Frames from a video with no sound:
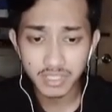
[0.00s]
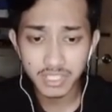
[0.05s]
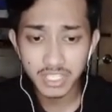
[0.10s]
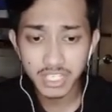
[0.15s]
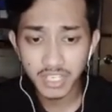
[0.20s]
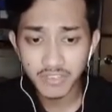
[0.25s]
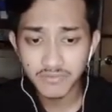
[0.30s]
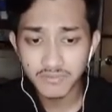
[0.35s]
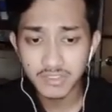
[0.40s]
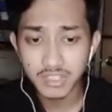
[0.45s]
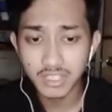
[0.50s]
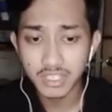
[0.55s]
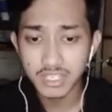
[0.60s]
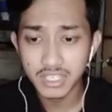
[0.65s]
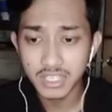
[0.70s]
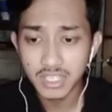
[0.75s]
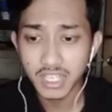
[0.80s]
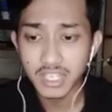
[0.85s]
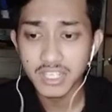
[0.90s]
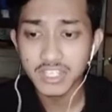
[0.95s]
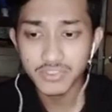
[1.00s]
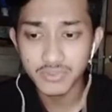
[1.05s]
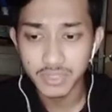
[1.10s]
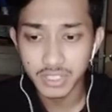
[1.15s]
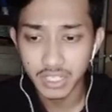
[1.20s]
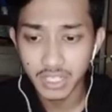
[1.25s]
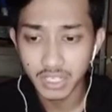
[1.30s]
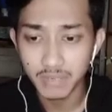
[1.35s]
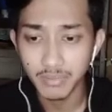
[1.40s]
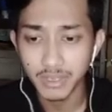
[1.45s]
give the industry
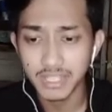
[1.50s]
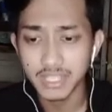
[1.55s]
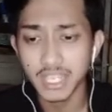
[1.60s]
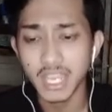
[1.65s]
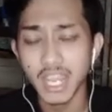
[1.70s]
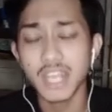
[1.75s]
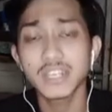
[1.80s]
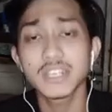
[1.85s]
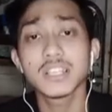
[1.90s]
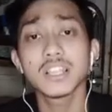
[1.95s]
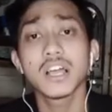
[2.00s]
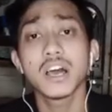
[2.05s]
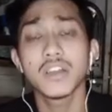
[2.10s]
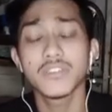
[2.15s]
a better handle